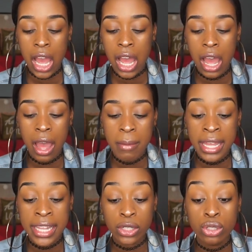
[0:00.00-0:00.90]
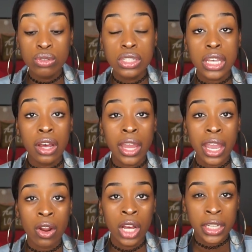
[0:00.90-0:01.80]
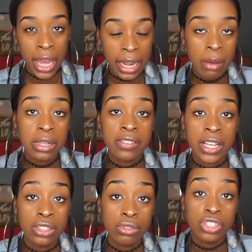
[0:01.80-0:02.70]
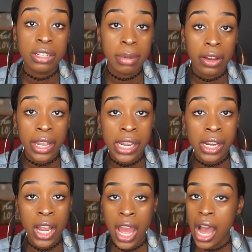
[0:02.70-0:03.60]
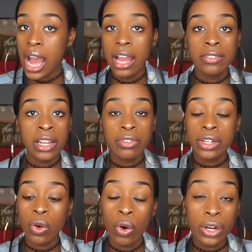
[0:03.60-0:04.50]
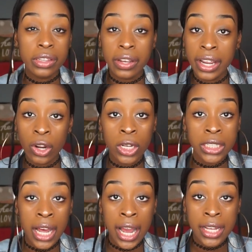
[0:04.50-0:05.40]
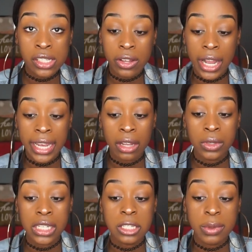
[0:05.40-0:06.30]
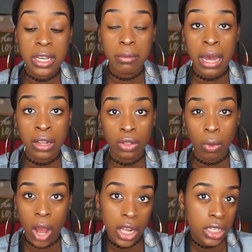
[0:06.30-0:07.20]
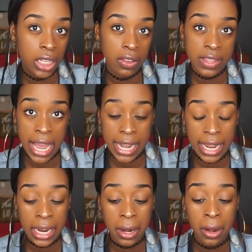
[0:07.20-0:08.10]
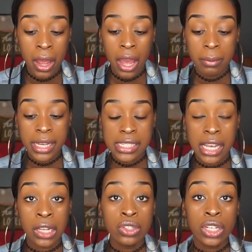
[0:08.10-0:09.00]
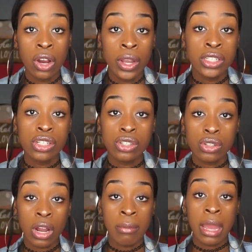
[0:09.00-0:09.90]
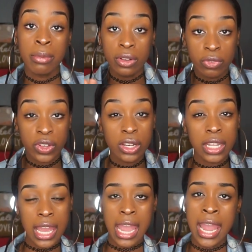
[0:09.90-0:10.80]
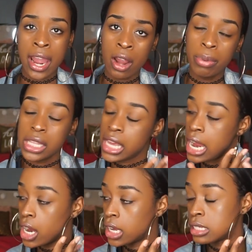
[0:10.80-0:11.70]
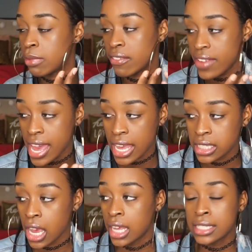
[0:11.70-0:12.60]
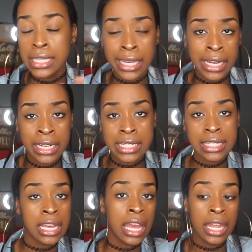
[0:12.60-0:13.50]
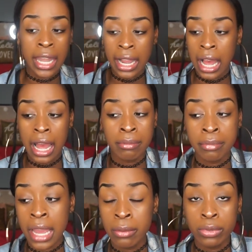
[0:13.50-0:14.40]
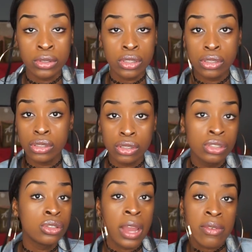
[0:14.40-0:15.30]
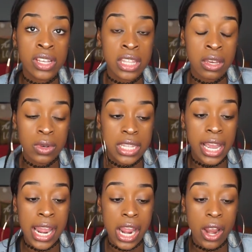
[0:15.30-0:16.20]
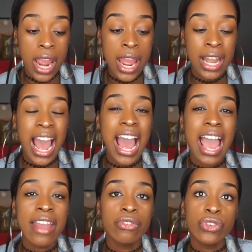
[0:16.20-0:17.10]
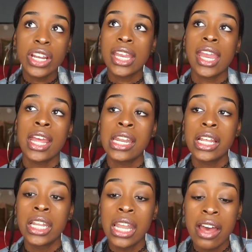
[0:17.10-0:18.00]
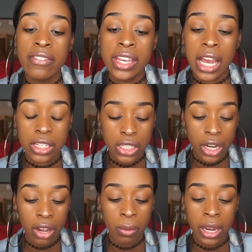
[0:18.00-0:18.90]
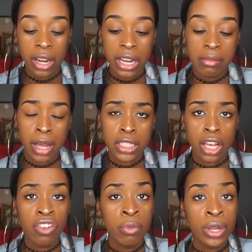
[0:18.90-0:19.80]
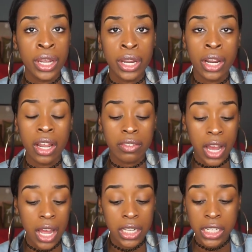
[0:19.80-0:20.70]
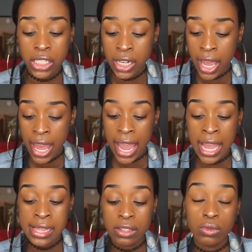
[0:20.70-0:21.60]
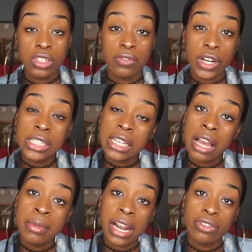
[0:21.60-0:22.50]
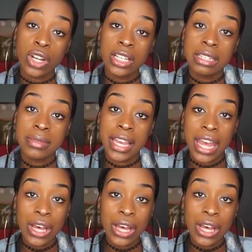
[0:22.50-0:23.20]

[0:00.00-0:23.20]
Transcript: and they do sell hair online. I believe they do ship out hair. I have never ordered their hair online, so I can't really speak about the quality of that hair, because I usually go into the store, I'm able to feel the hair, put the hair against my face, see it in the sun. Like, I'm able to do everything with that hair, and I freaking love it. I started wearing it my sophomore year of college, and this was the first time that I've tried something